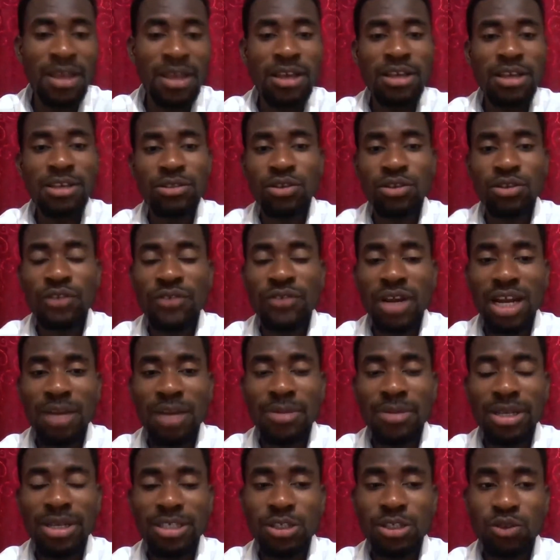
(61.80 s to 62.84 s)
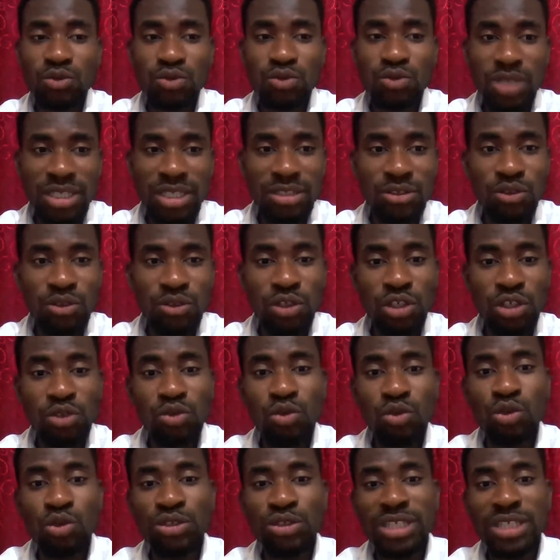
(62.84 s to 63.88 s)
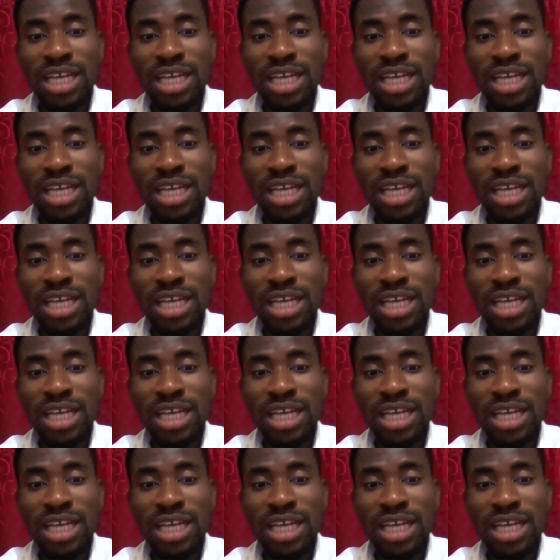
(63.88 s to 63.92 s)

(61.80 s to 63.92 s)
So if you are coming as a student, you need to go to the